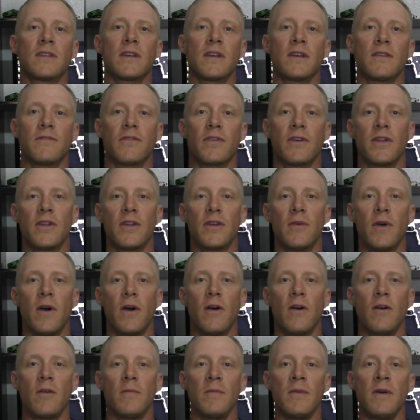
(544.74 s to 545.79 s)
looking for a new
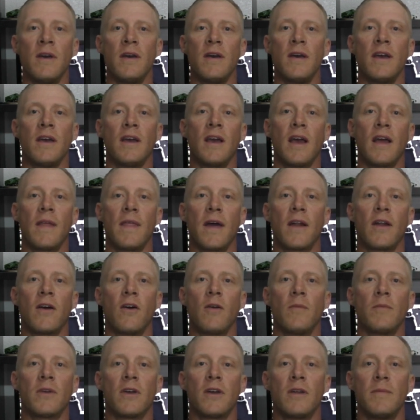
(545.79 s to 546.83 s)
home, and that
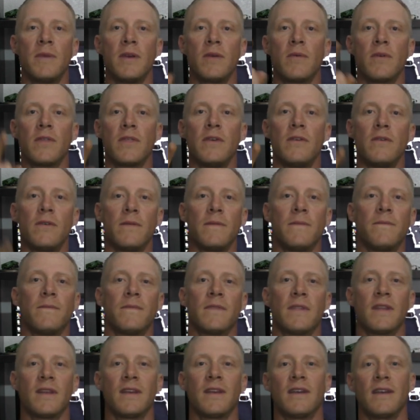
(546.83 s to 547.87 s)
home could be with you.
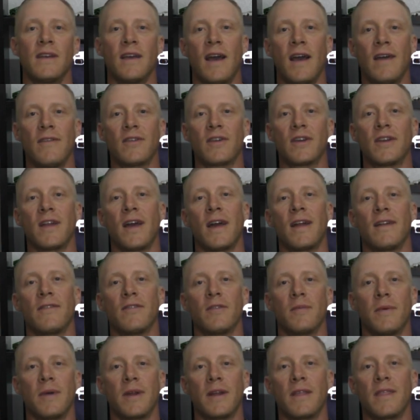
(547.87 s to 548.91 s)
Have a good night,
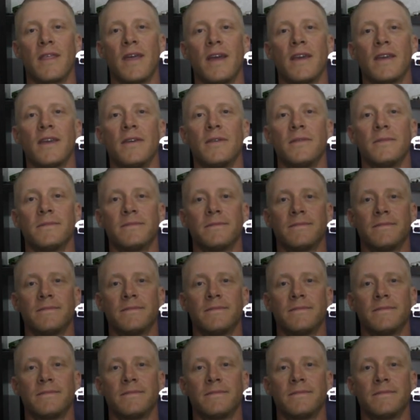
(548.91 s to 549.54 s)
everybody. Thank you.